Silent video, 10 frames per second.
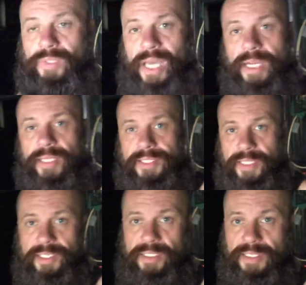not
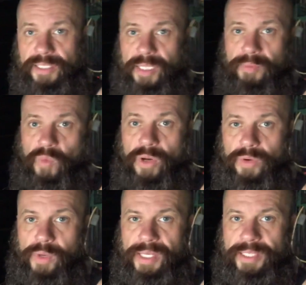exist in the same
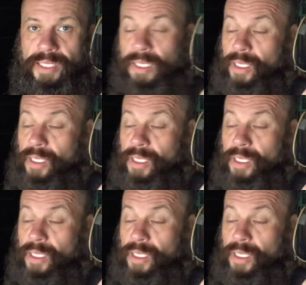waterways.